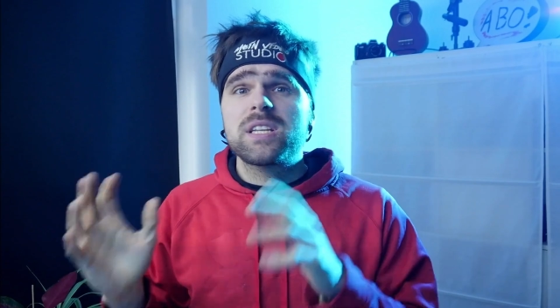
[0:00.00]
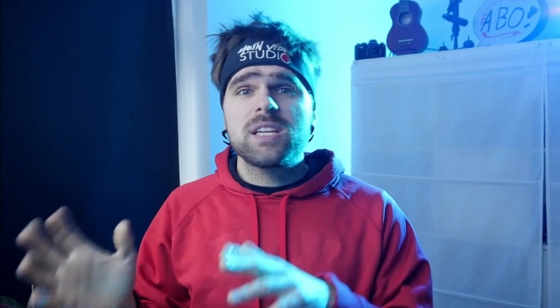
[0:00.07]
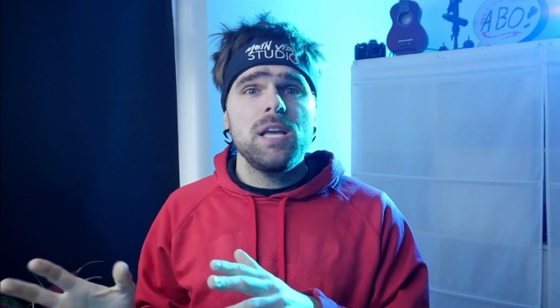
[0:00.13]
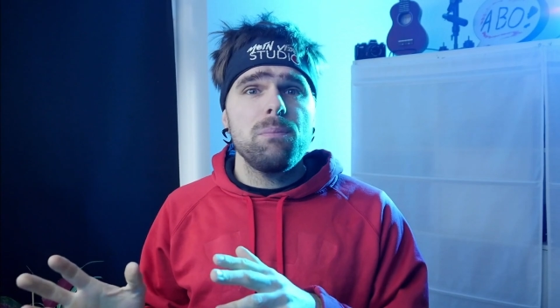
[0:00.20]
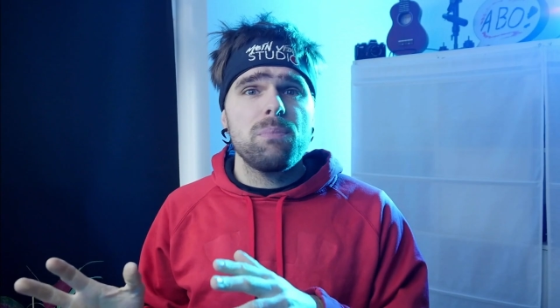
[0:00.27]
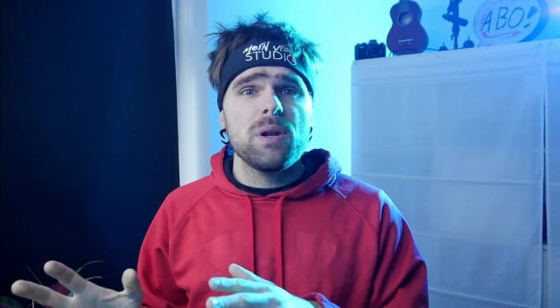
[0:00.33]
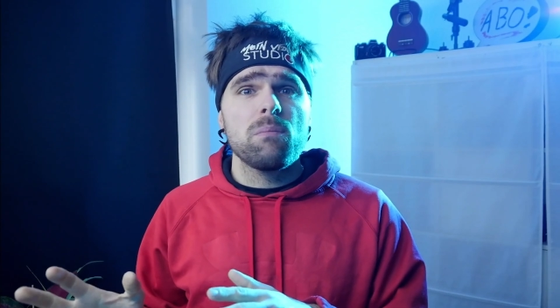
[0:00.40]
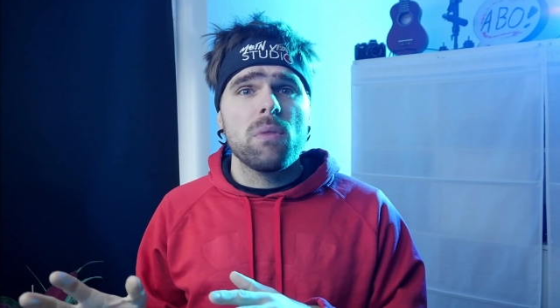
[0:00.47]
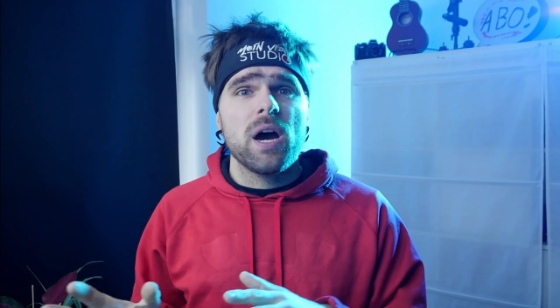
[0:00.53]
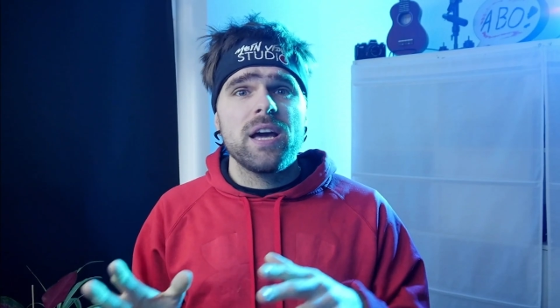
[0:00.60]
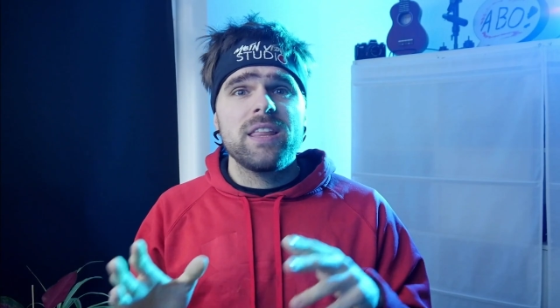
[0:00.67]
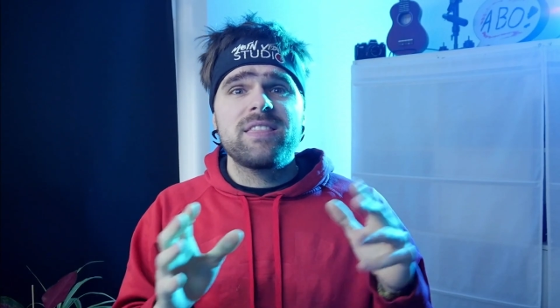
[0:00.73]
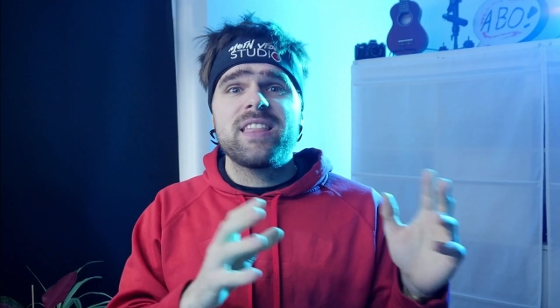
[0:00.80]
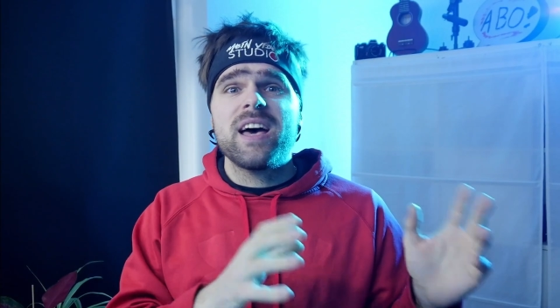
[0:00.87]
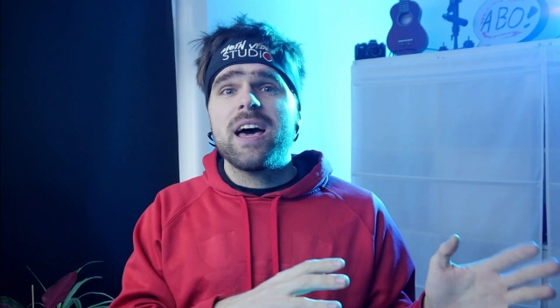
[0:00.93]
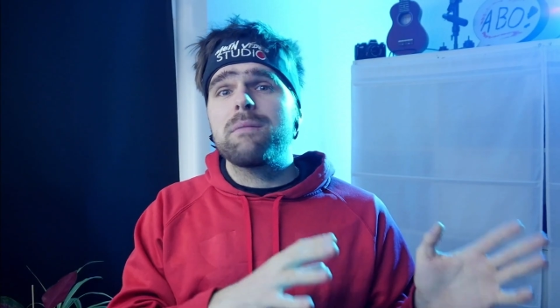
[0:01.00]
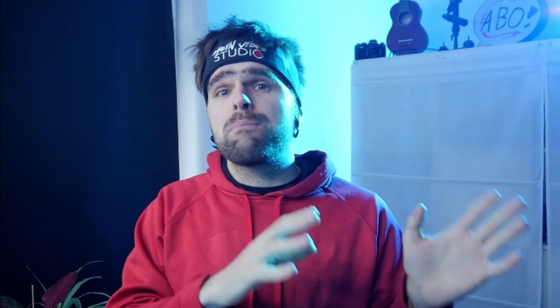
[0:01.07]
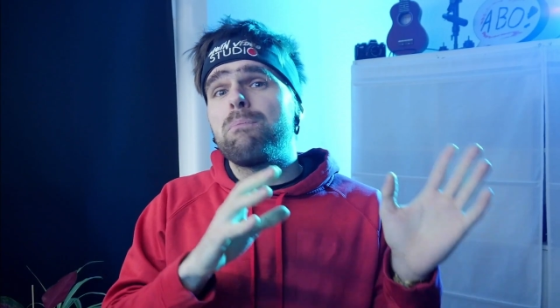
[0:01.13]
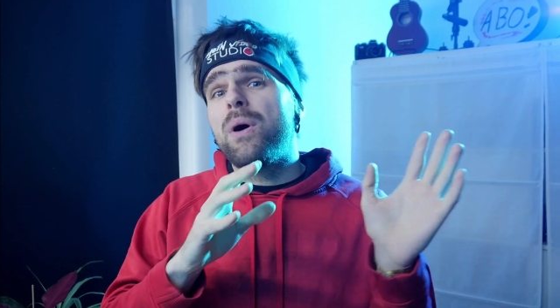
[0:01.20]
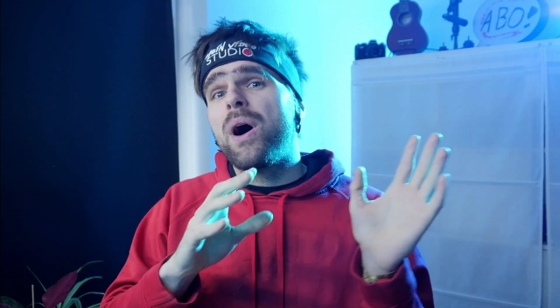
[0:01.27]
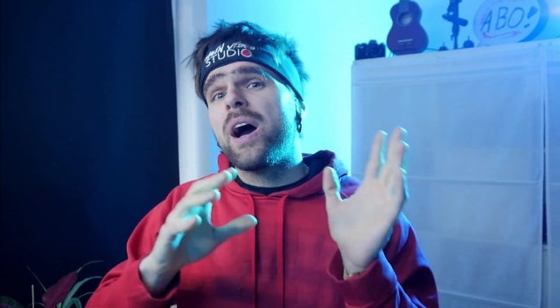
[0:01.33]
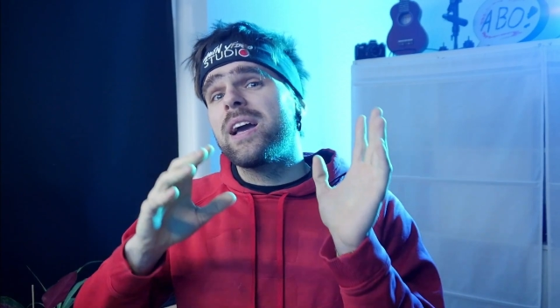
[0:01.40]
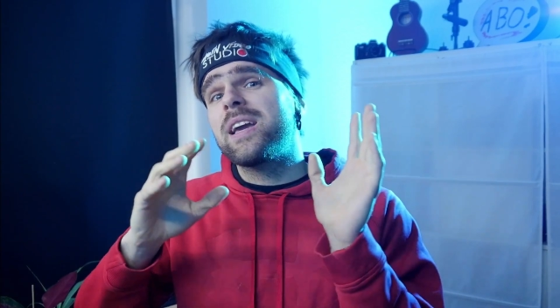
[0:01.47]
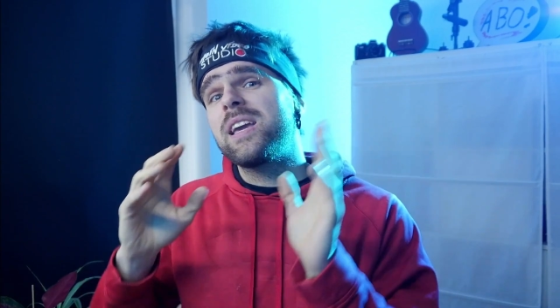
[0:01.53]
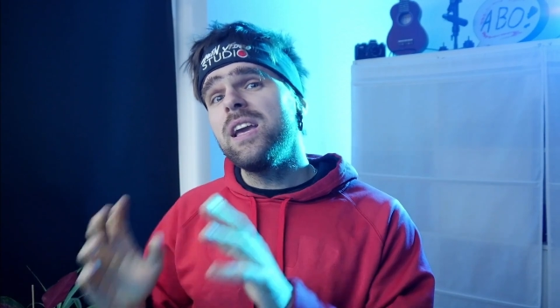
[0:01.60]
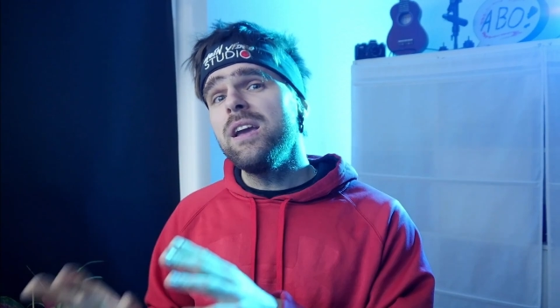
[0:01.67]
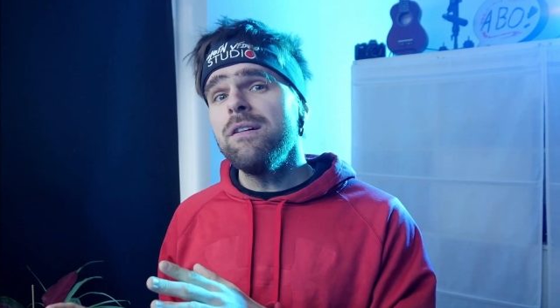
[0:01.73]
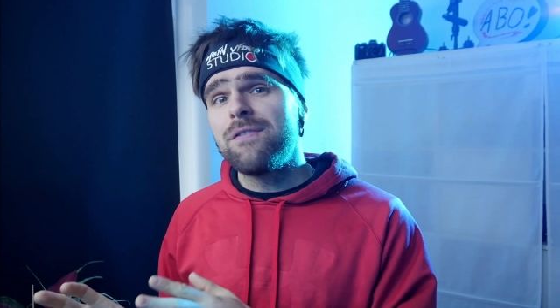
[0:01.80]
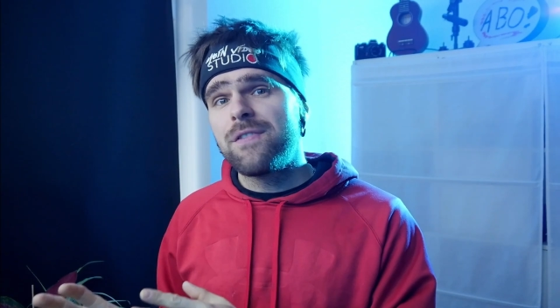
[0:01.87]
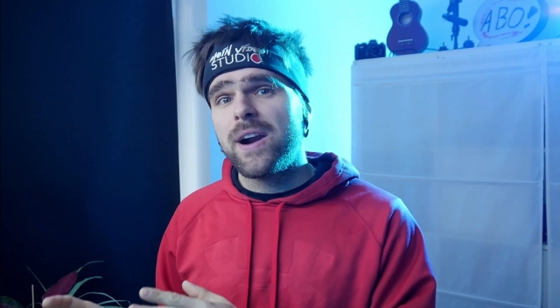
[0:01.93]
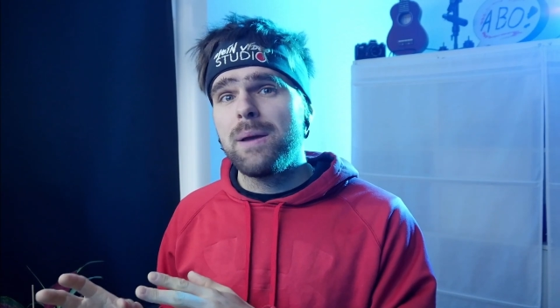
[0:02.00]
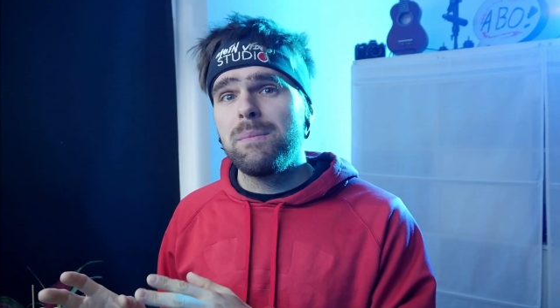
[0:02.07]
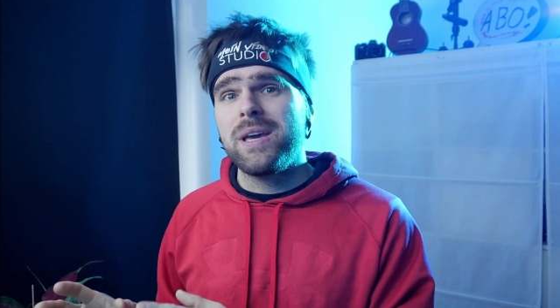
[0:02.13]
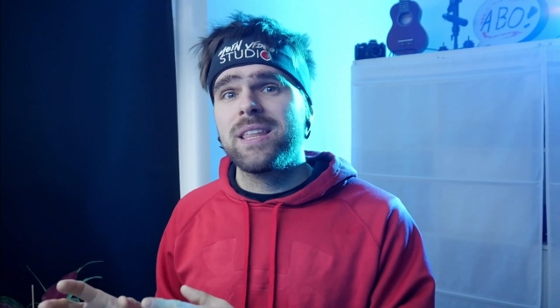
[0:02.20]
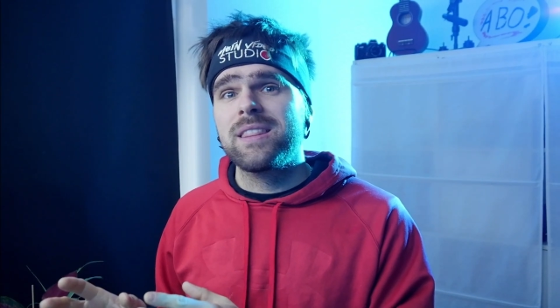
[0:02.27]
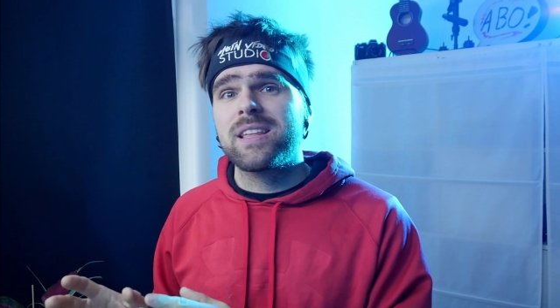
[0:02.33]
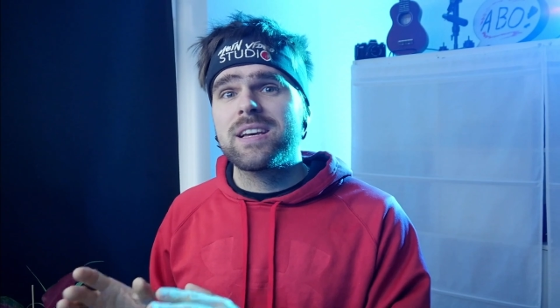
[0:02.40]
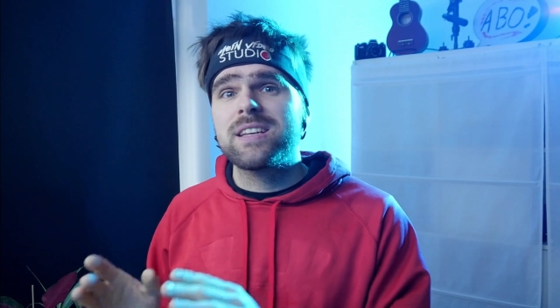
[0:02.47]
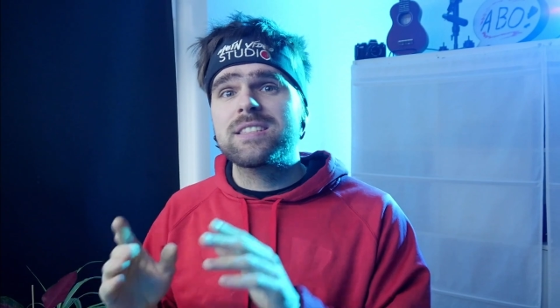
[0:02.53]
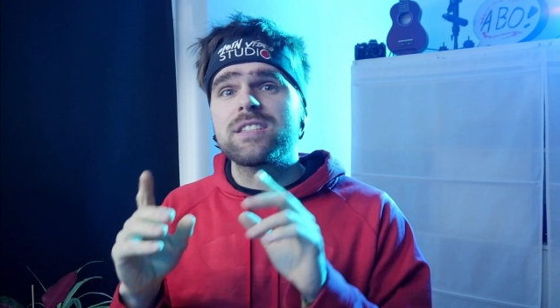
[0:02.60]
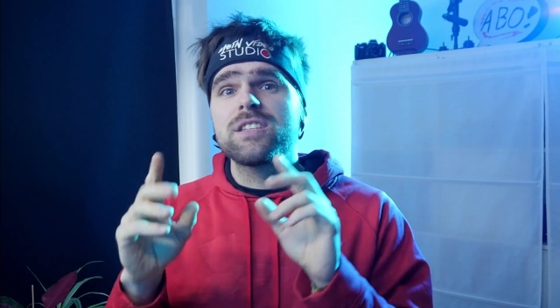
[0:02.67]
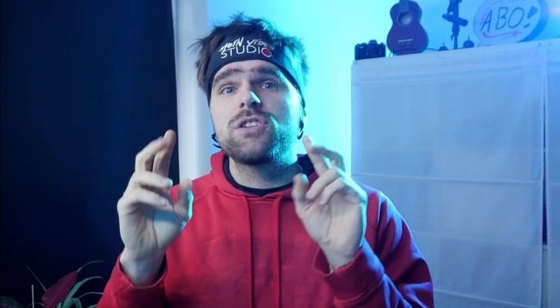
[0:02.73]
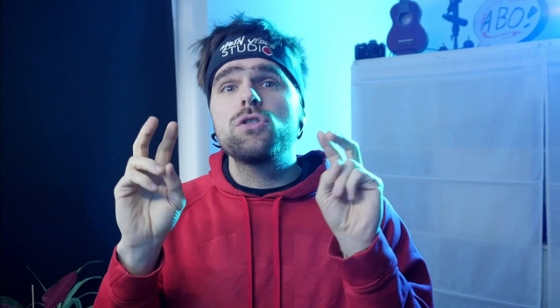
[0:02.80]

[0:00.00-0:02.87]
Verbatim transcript: keep in mind that by keyframing this,